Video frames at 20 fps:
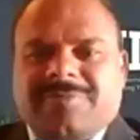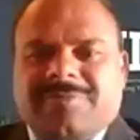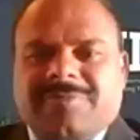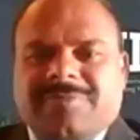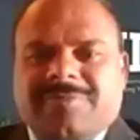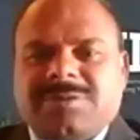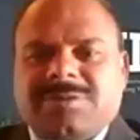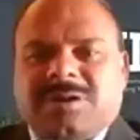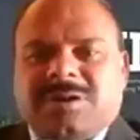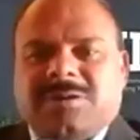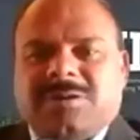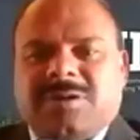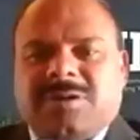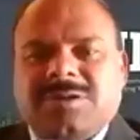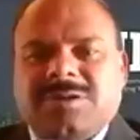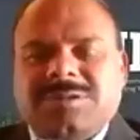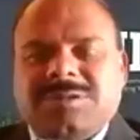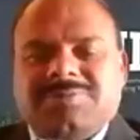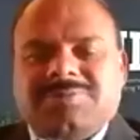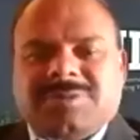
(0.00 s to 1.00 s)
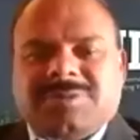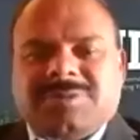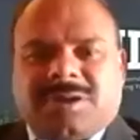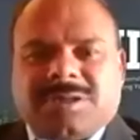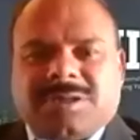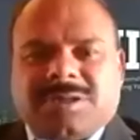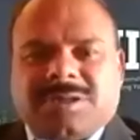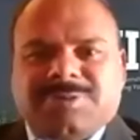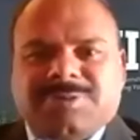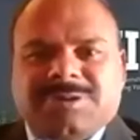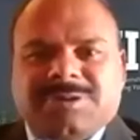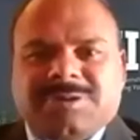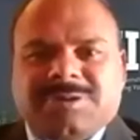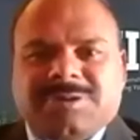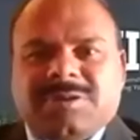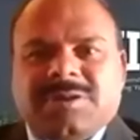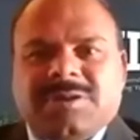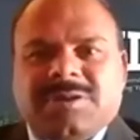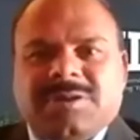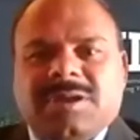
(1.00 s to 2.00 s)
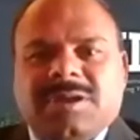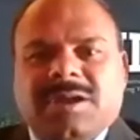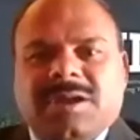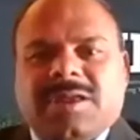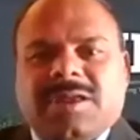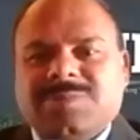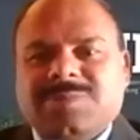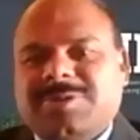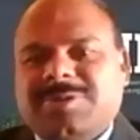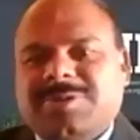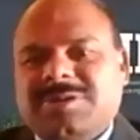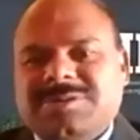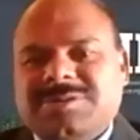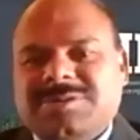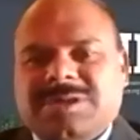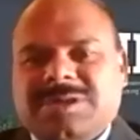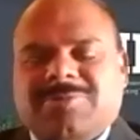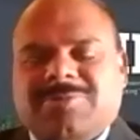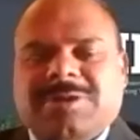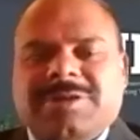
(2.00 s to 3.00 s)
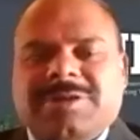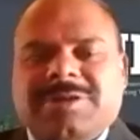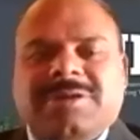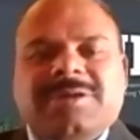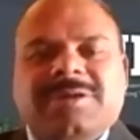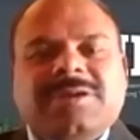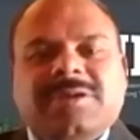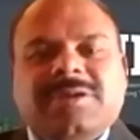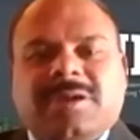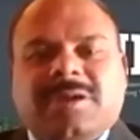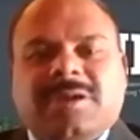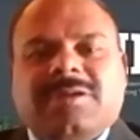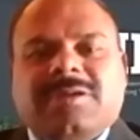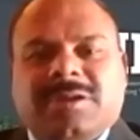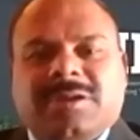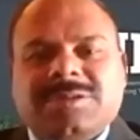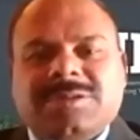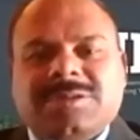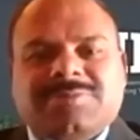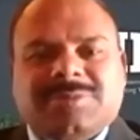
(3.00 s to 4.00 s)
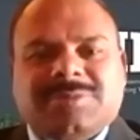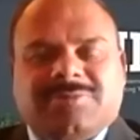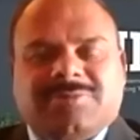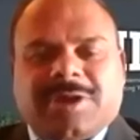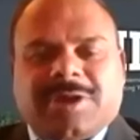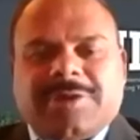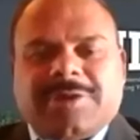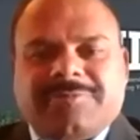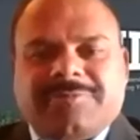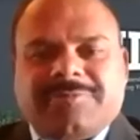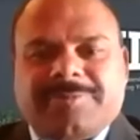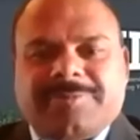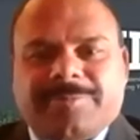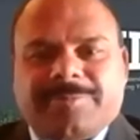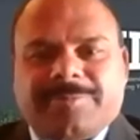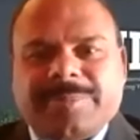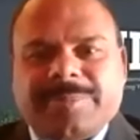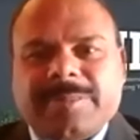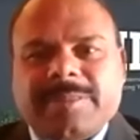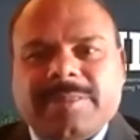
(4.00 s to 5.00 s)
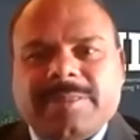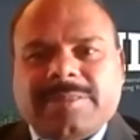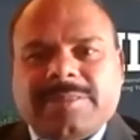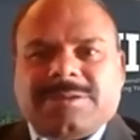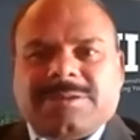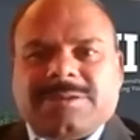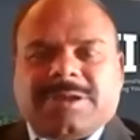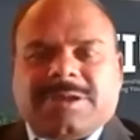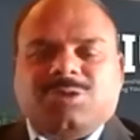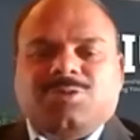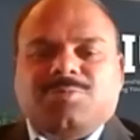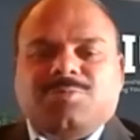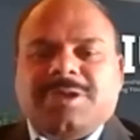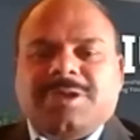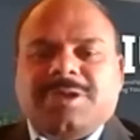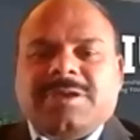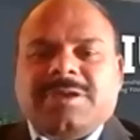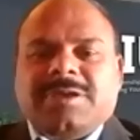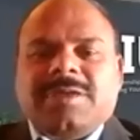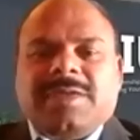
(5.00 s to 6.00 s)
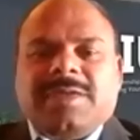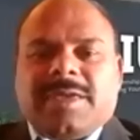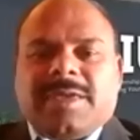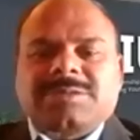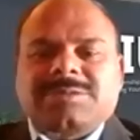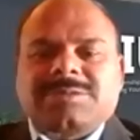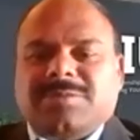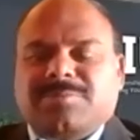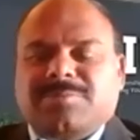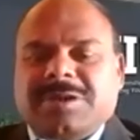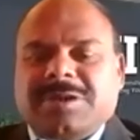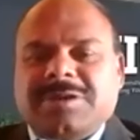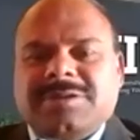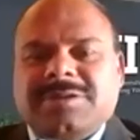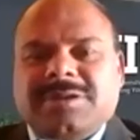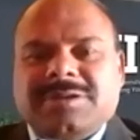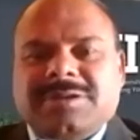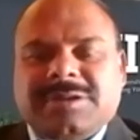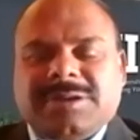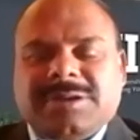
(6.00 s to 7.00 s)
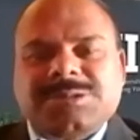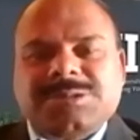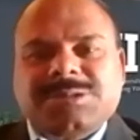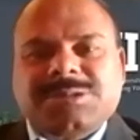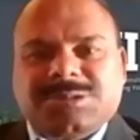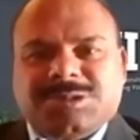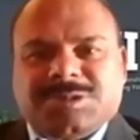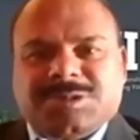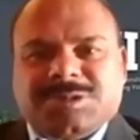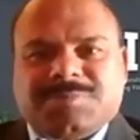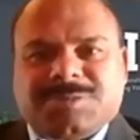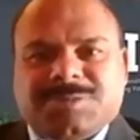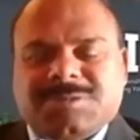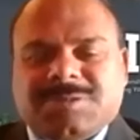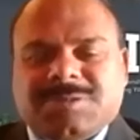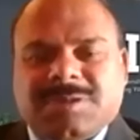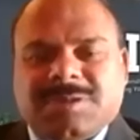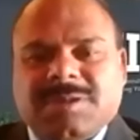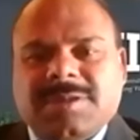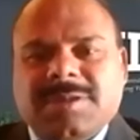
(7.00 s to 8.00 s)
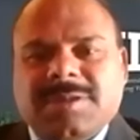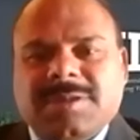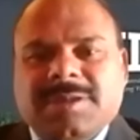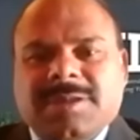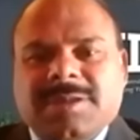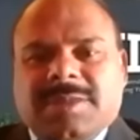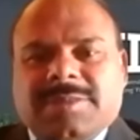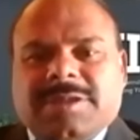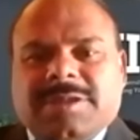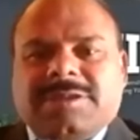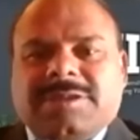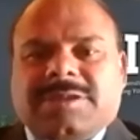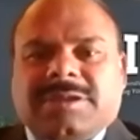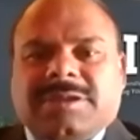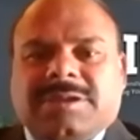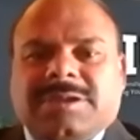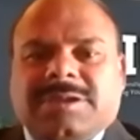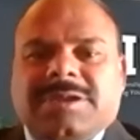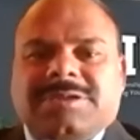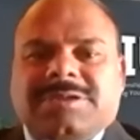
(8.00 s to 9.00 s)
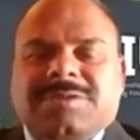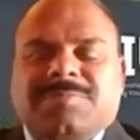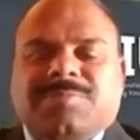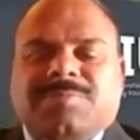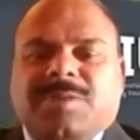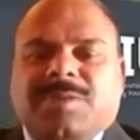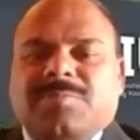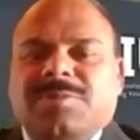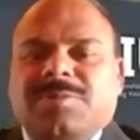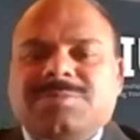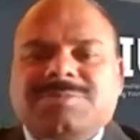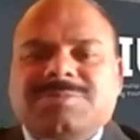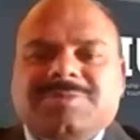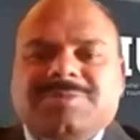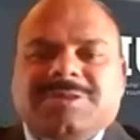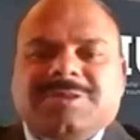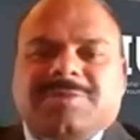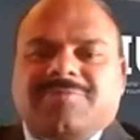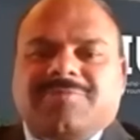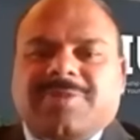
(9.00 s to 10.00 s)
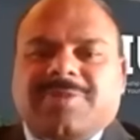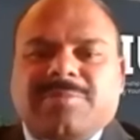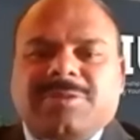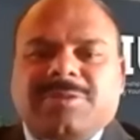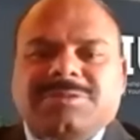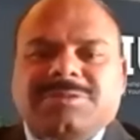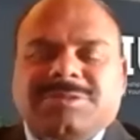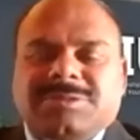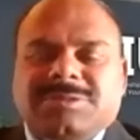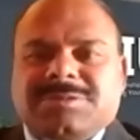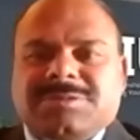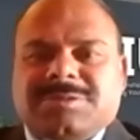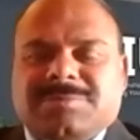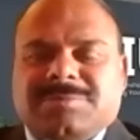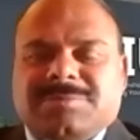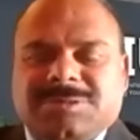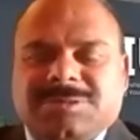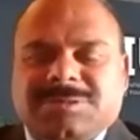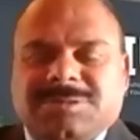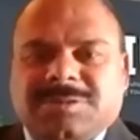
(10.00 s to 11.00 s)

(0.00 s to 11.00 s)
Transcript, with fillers: Wife is not honest with the husband, and husband is equally not honest with the wife. They're trying to make extramarital relationships that creating problems within the family systems.